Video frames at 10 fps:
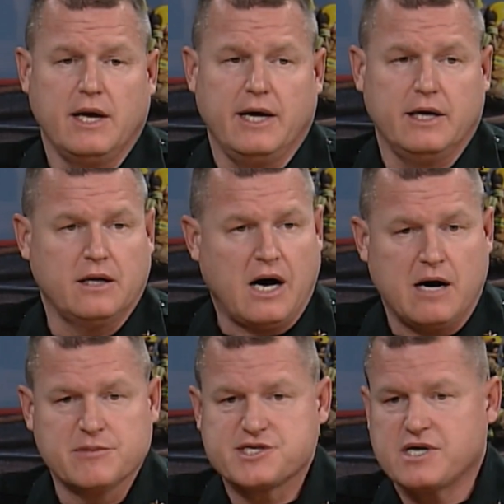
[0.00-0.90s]
And
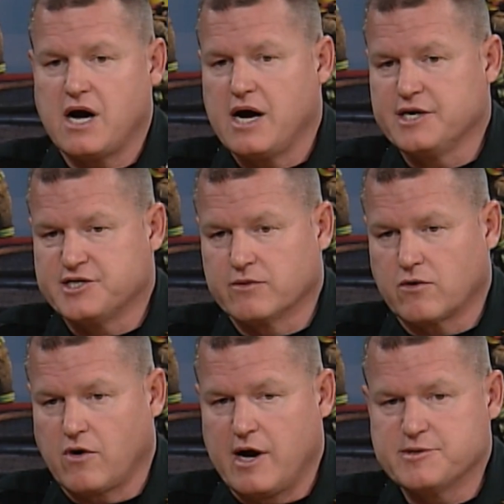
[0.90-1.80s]
homicide, general
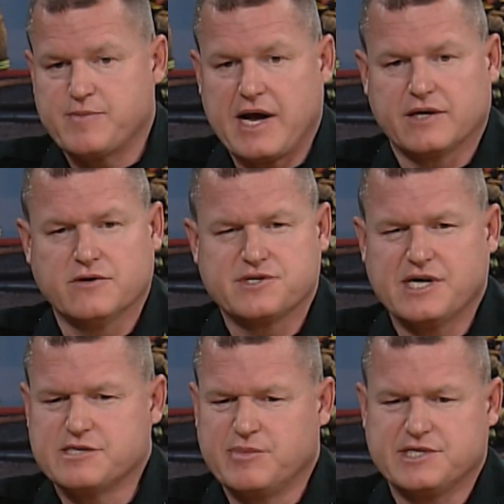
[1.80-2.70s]
crimes back in those
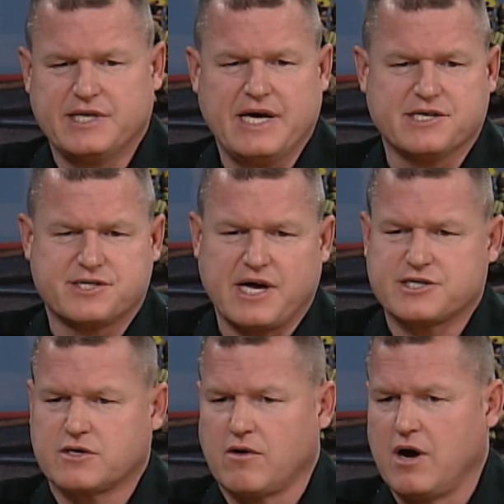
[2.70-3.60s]
days, but today,
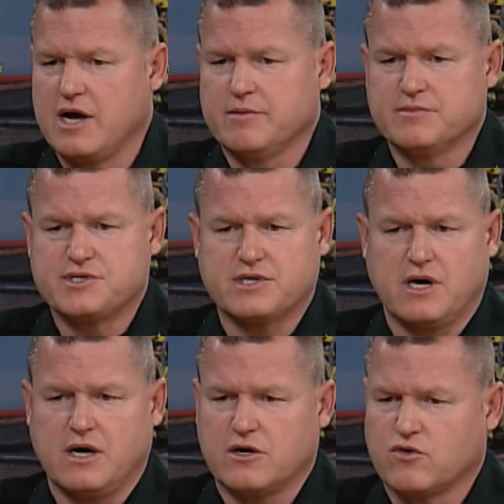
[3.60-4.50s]
sex crimes,
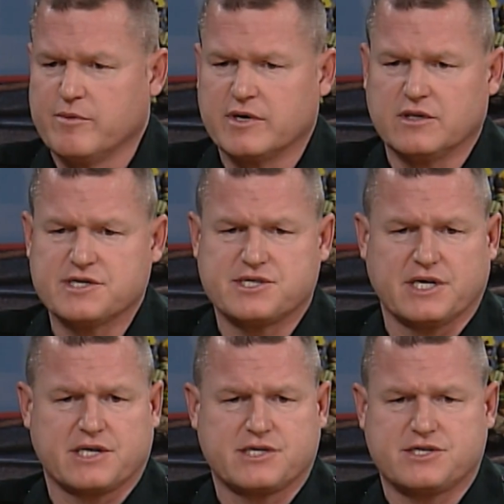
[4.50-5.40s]

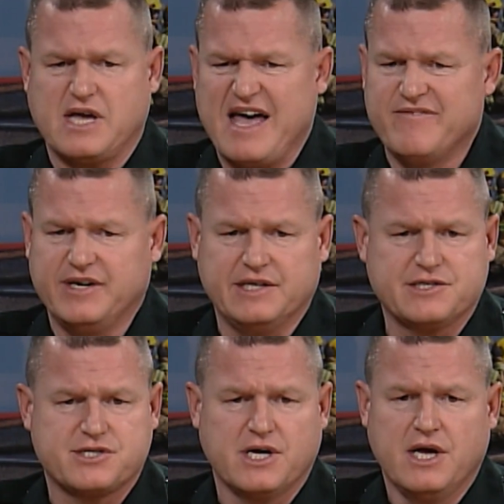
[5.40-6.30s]
criminalistics,
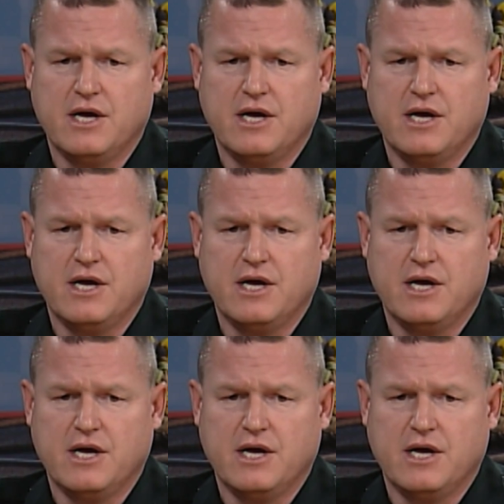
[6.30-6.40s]
evidence,